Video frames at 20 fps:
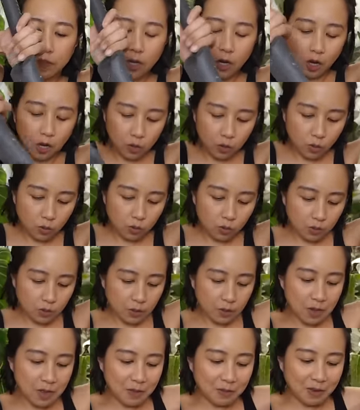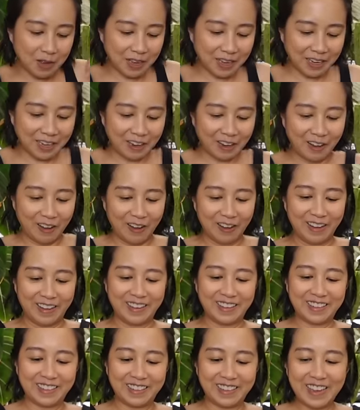Oh my
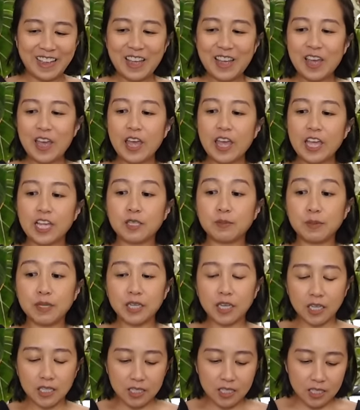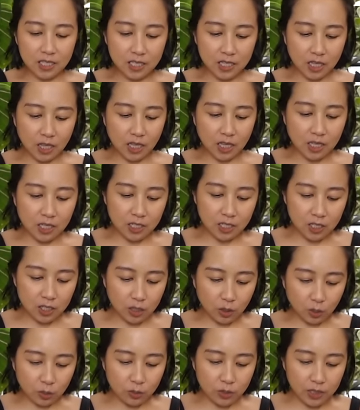gosh. It's because this thing is
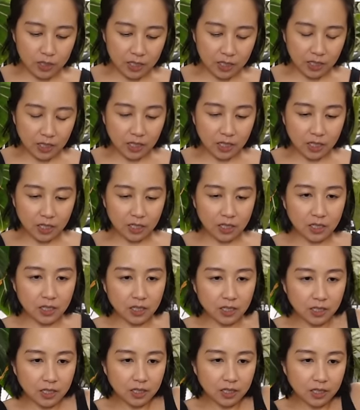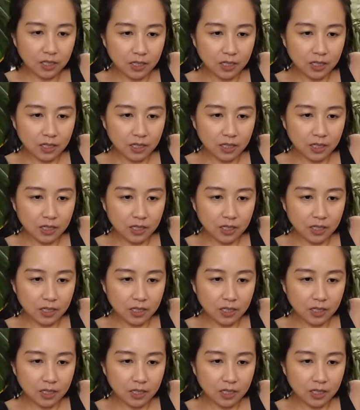so skinny.